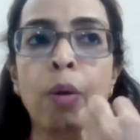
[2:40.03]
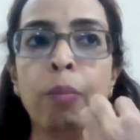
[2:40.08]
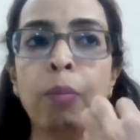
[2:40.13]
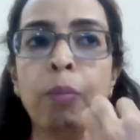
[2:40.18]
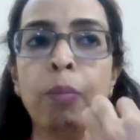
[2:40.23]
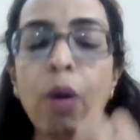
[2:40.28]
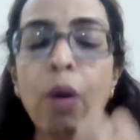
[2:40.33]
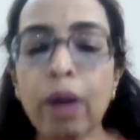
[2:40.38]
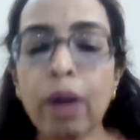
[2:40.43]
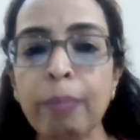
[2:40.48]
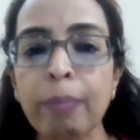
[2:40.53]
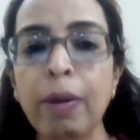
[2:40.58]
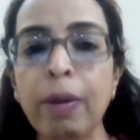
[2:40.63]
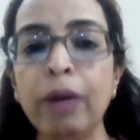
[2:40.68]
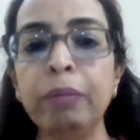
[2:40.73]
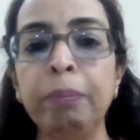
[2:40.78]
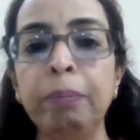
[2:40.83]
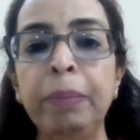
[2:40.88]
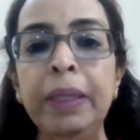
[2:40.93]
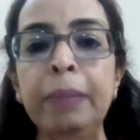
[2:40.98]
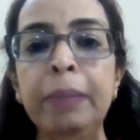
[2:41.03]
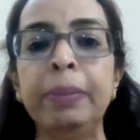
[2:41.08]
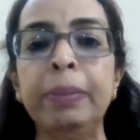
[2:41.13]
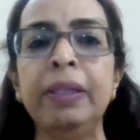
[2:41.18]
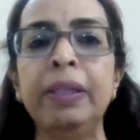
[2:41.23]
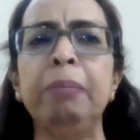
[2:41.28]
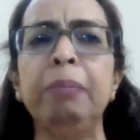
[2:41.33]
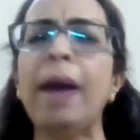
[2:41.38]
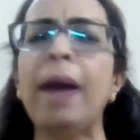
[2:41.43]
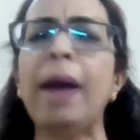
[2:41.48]
more about
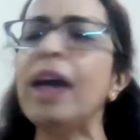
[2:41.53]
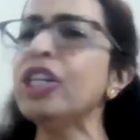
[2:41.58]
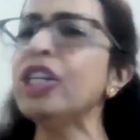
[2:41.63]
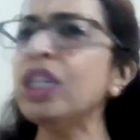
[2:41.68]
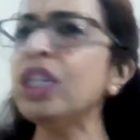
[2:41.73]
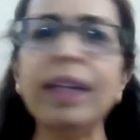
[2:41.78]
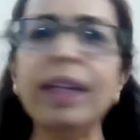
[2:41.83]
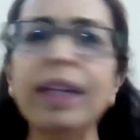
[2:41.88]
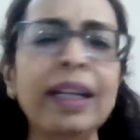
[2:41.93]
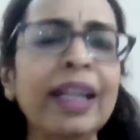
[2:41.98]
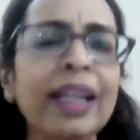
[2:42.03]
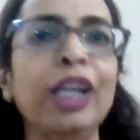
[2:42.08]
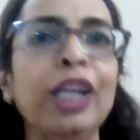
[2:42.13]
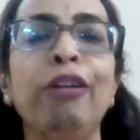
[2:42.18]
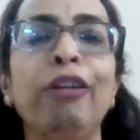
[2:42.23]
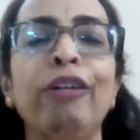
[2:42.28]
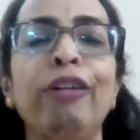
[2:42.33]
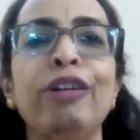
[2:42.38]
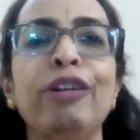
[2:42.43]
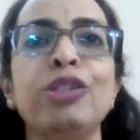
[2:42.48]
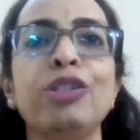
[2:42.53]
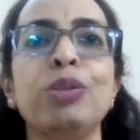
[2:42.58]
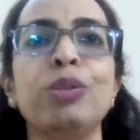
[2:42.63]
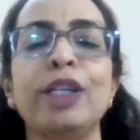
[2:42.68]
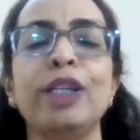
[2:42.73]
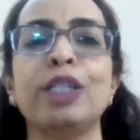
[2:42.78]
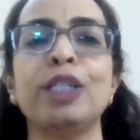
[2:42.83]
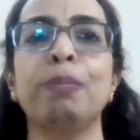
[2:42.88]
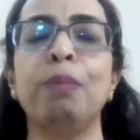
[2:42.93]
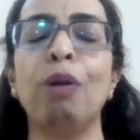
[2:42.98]
people, passionately curious to
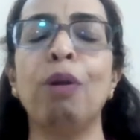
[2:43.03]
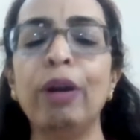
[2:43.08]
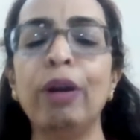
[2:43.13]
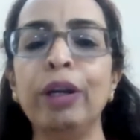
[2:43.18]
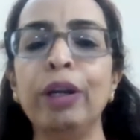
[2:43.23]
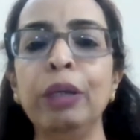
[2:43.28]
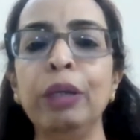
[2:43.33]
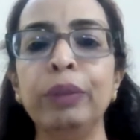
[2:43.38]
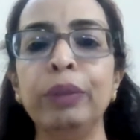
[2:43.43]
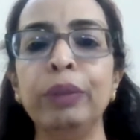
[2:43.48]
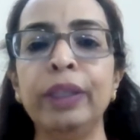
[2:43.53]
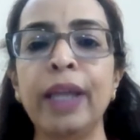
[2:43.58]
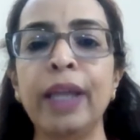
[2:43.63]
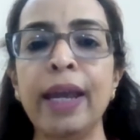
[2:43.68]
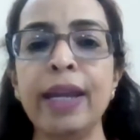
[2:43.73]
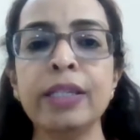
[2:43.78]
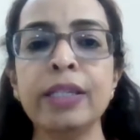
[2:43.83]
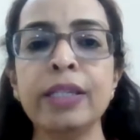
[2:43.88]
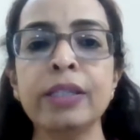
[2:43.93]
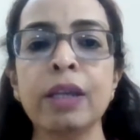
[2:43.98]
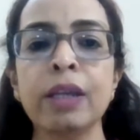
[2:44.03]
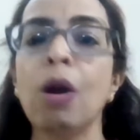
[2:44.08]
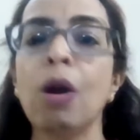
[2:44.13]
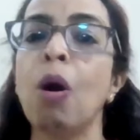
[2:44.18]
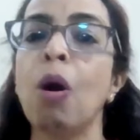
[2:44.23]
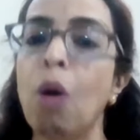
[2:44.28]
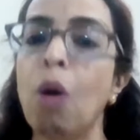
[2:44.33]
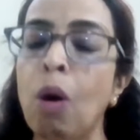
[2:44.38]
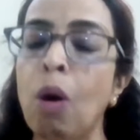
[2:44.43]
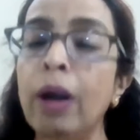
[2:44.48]
explore new things,
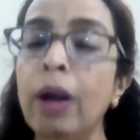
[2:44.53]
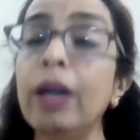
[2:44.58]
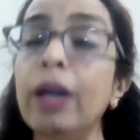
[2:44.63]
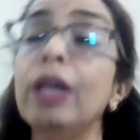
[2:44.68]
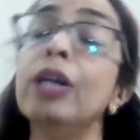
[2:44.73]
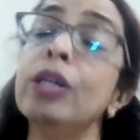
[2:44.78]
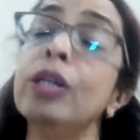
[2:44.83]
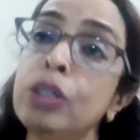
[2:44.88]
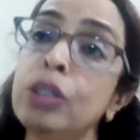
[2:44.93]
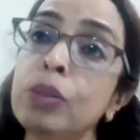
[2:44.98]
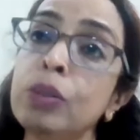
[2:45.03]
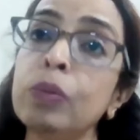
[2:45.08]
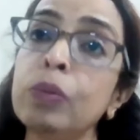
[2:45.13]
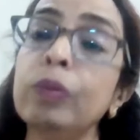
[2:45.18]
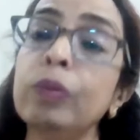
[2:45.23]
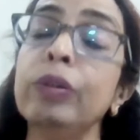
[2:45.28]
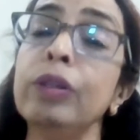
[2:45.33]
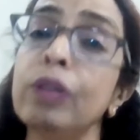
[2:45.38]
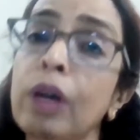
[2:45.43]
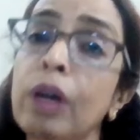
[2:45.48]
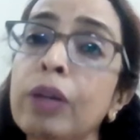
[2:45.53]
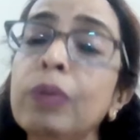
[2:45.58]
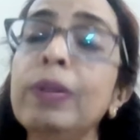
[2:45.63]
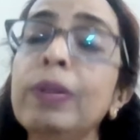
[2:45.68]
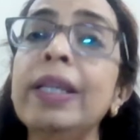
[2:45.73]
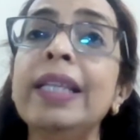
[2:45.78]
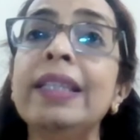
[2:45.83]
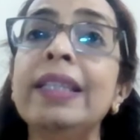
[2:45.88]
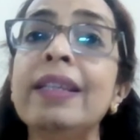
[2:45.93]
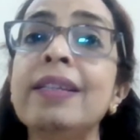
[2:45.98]
or to not
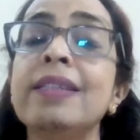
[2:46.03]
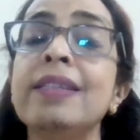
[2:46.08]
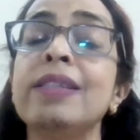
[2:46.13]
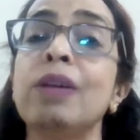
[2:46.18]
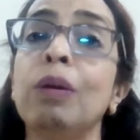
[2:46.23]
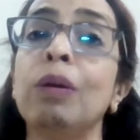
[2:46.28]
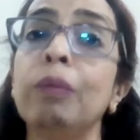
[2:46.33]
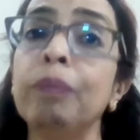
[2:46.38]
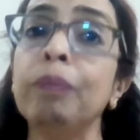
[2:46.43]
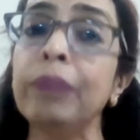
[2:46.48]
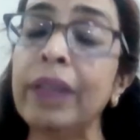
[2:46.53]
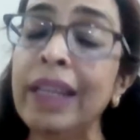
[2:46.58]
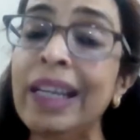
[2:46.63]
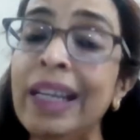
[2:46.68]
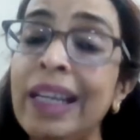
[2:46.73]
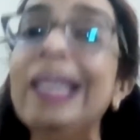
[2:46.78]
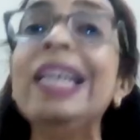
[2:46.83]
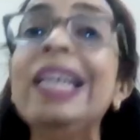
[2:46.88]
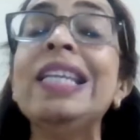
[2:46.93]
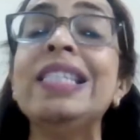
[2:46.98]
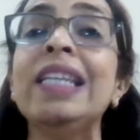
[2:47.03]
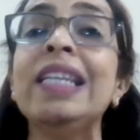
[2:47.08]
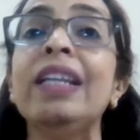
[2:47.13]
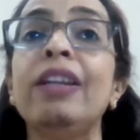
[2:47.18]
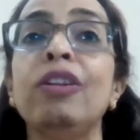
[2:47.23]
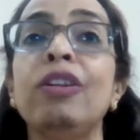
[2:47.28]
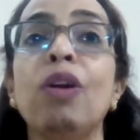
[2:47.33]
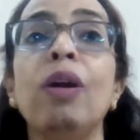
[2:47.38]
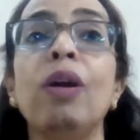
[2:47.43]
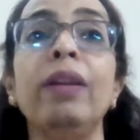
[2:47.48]
only this,
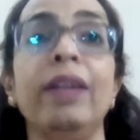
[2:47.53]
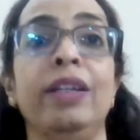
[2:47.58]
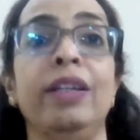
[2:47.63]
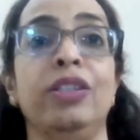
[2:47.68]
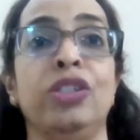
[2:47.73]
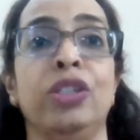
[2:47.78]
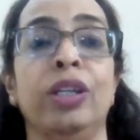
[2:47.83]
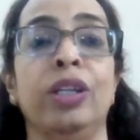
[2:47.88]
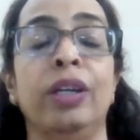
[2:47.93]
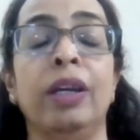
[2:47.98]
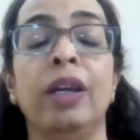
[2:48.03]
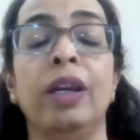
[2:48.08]
increasing knowledge.